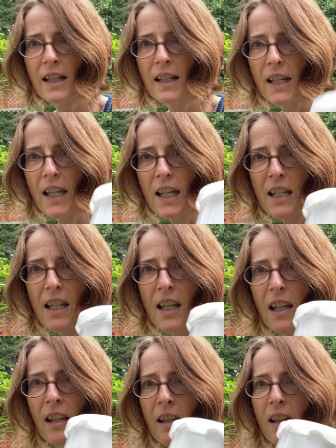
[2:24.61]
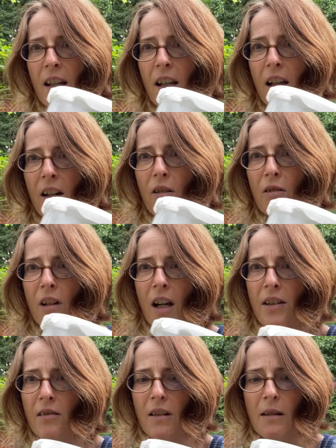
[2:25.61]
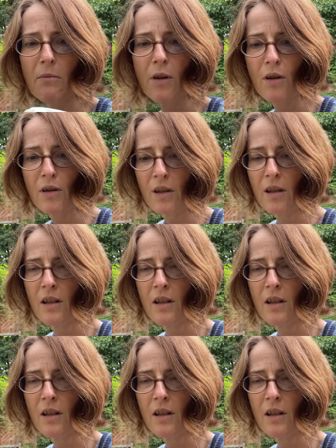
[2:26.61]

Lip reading: kit here. An old ice cream pot,